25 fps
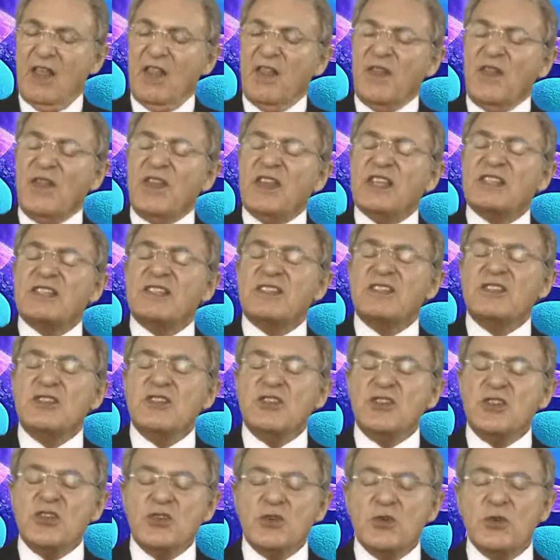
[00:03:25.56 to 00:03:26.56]
This
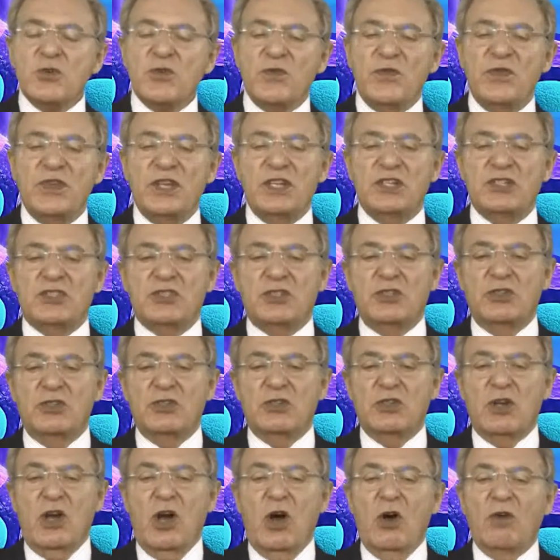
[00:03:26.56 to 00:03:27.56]
new
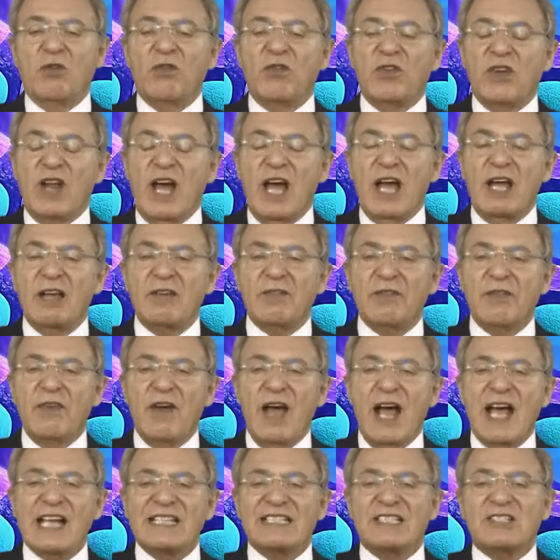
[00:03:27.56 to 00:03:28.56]
vision of life
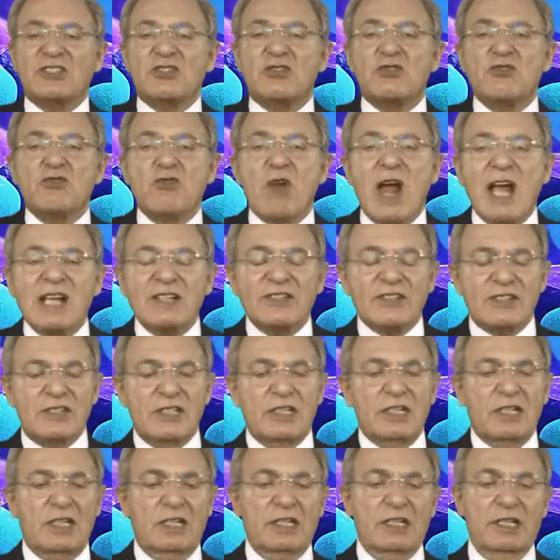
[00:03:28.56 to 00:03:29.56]
has
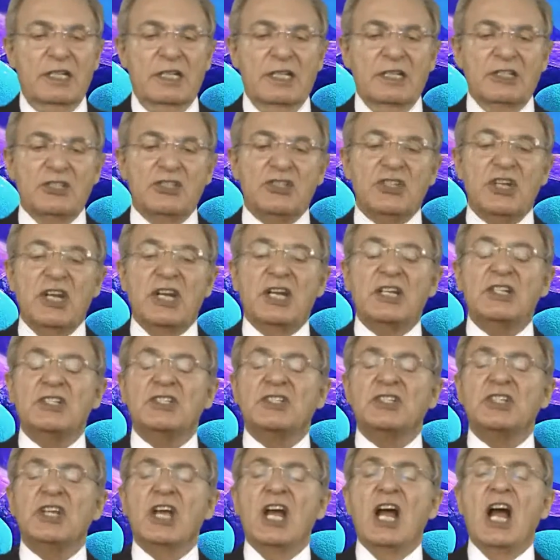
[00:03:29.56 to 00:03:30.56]
drastically
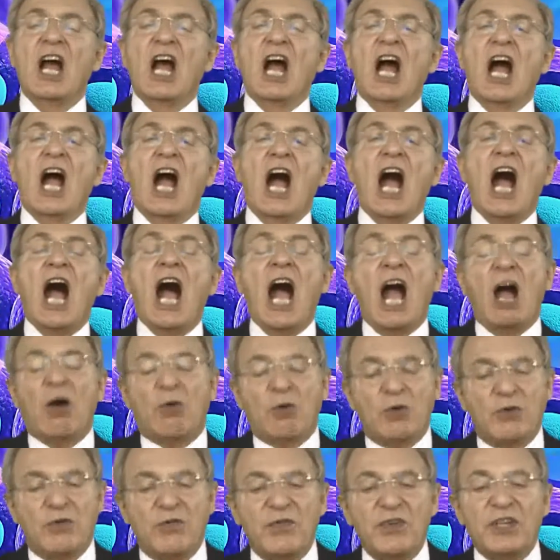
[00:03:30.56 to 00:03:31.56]
changed
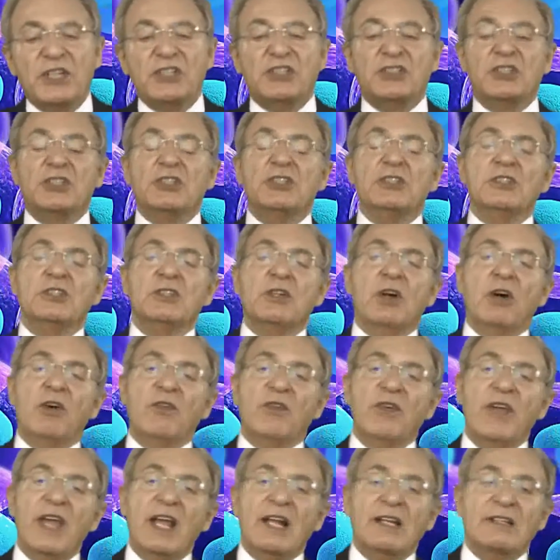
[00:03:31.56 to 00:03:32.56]
our vision
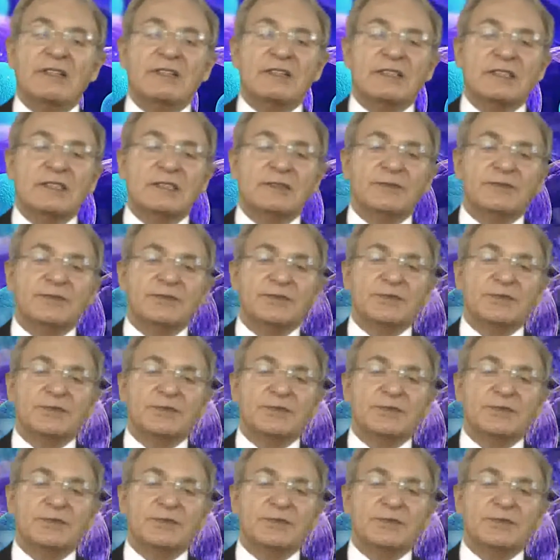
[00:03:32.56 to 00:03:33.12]
of health.